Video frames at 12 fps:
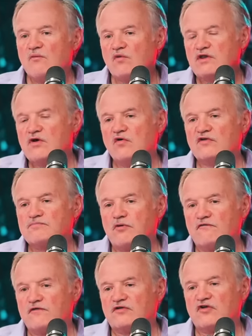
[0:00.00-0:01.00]
We knew it was
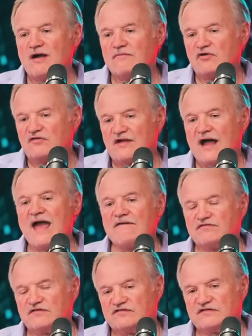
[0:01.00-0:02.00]
perfect timing, because I
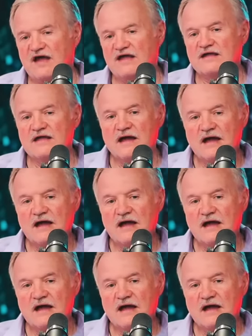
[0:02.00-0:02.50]
have to say,